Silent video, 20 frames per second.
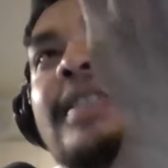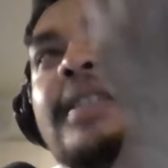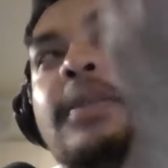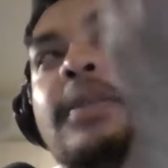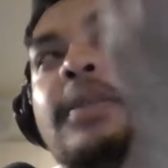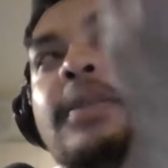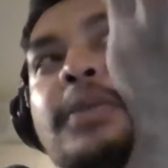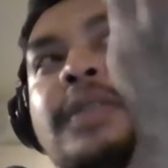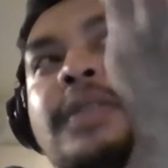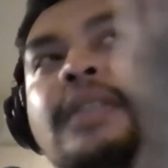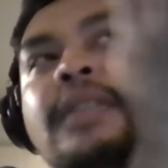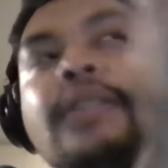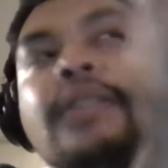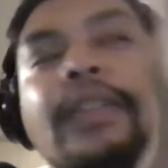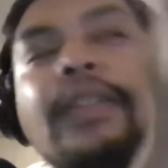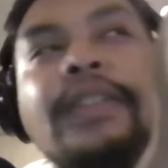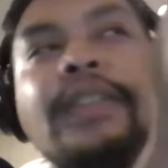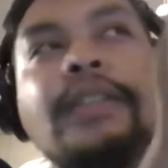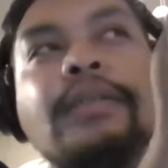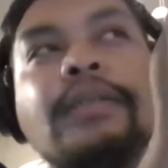it was
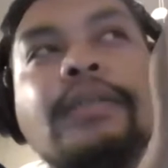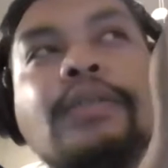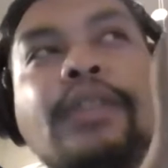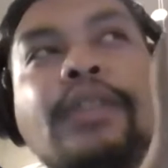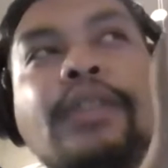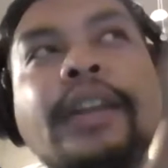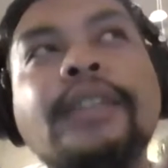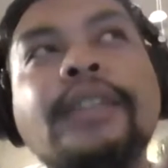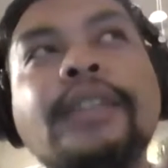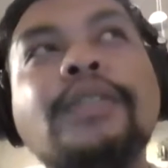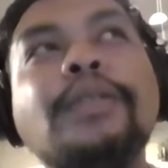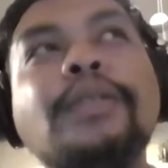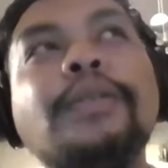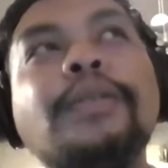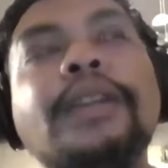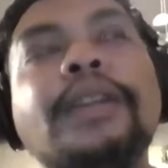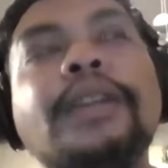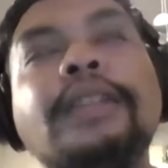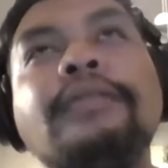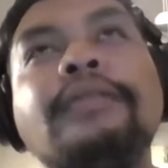not trying
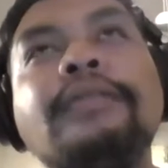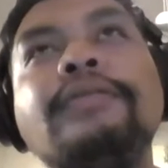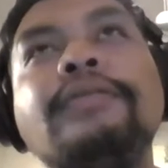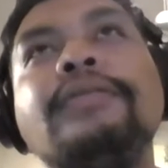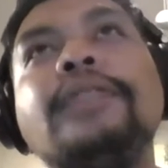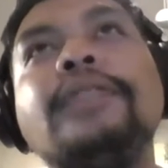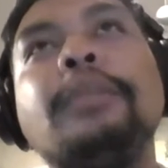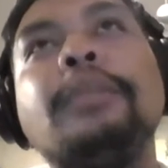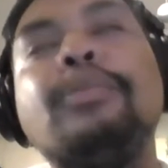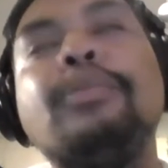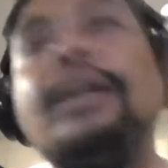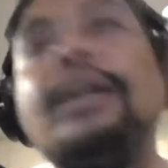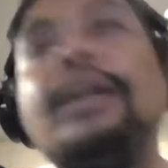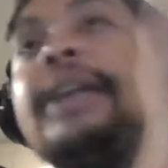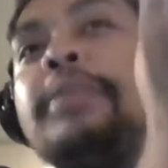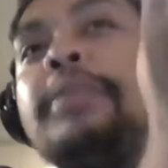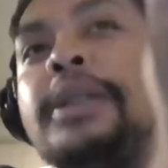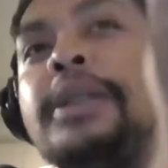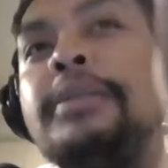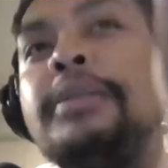to kind of
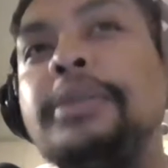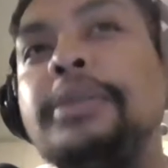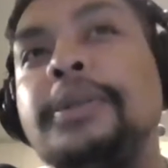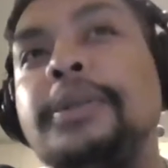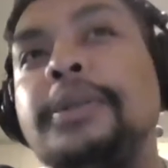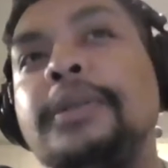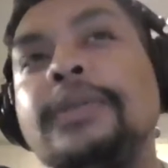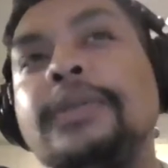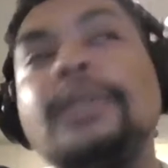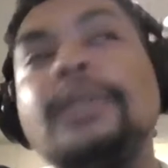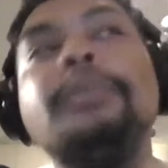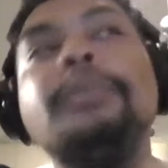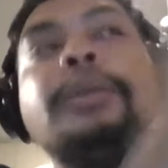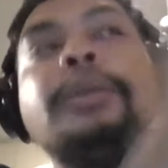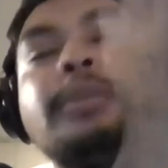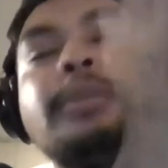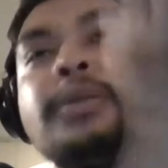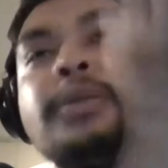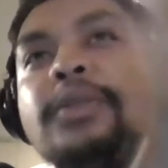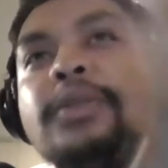prank people, so
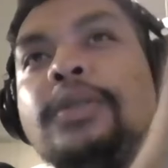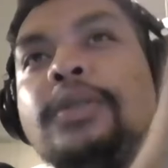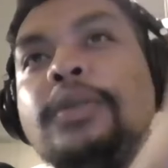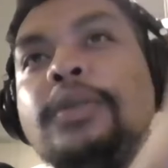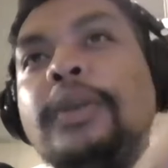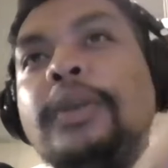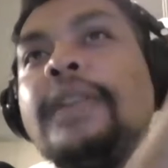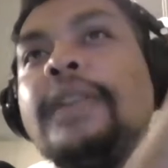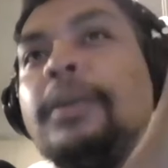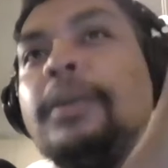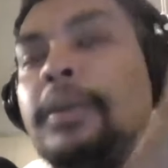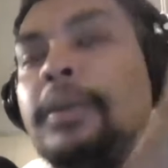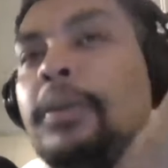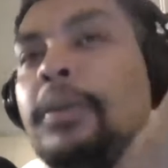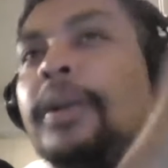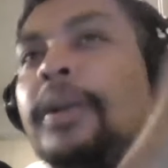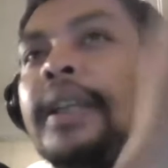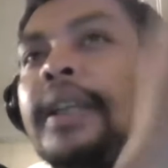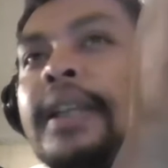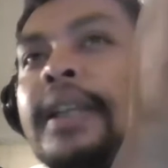people knew what they were
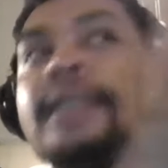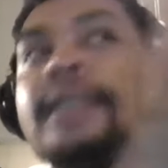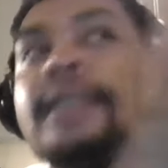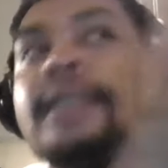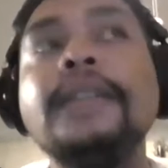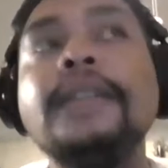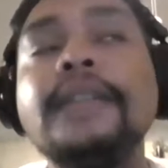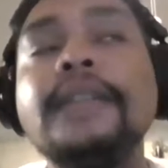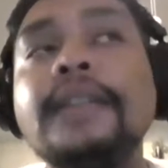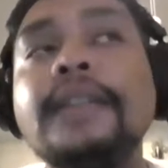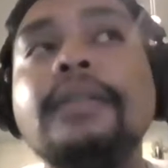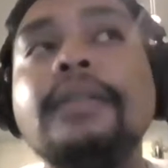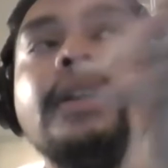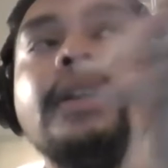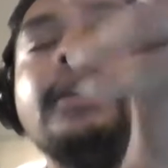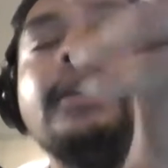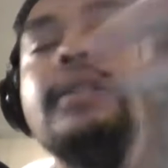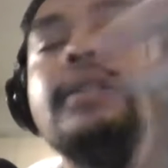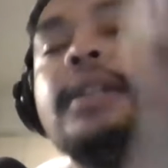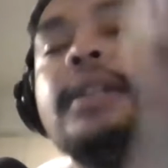walking into and etc,
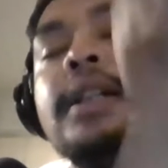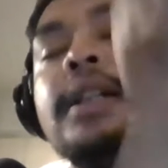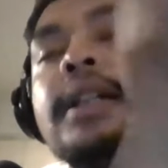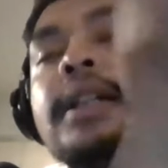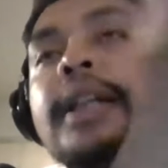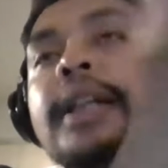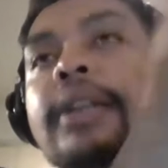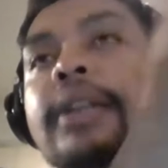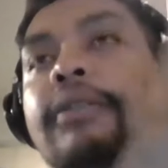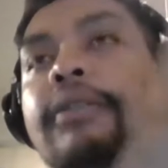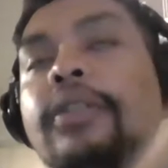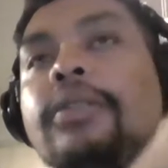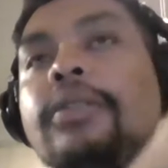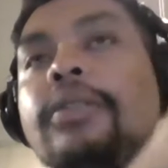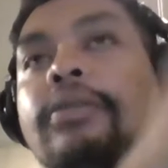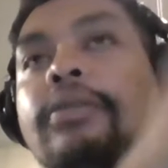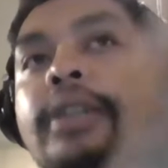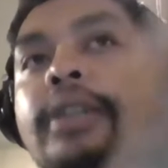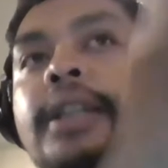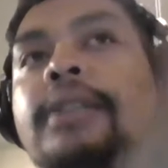and kind of
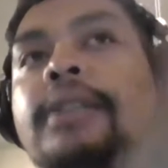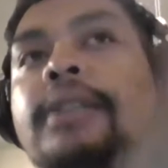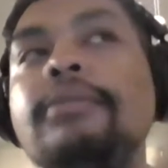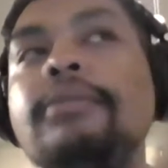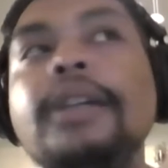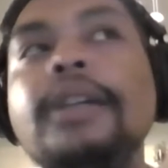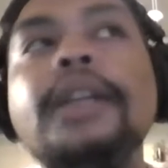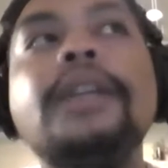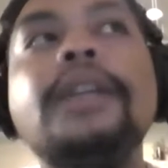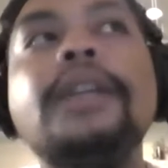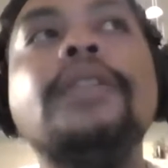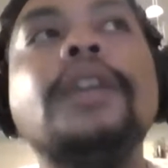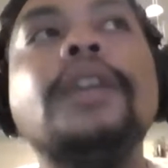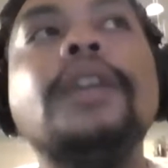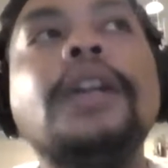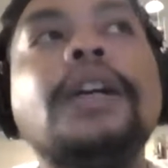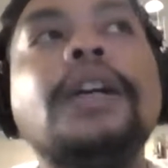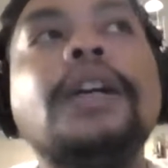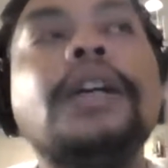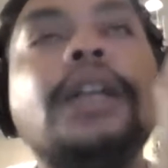agree with
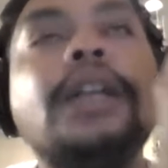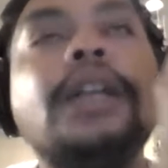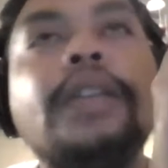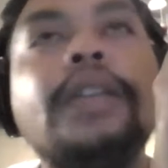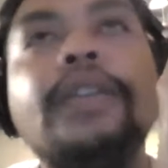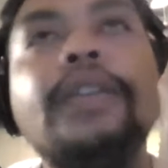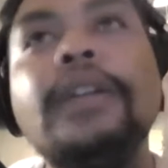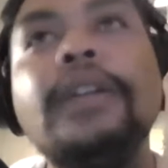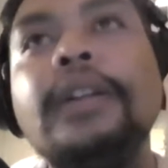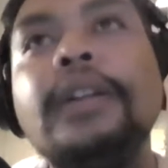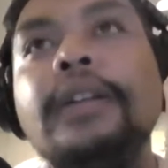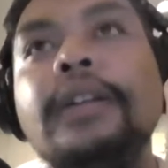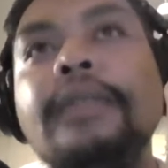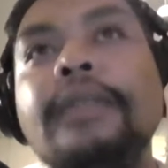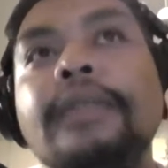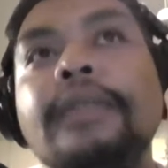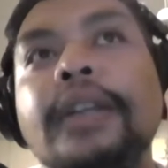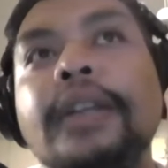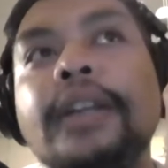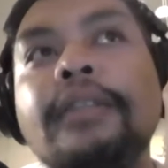the
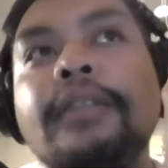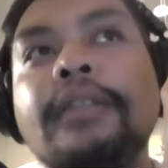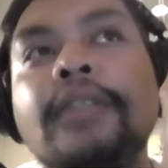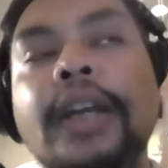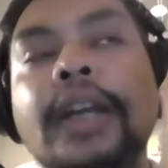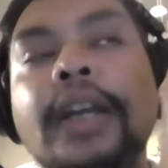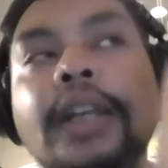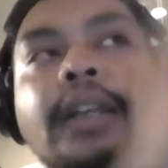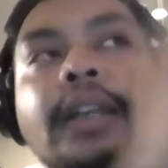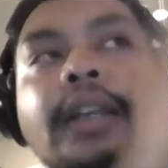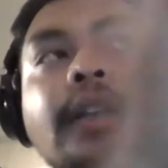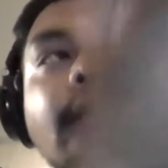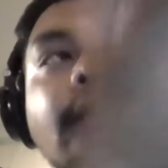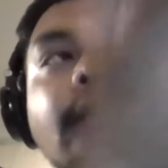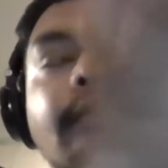kind of like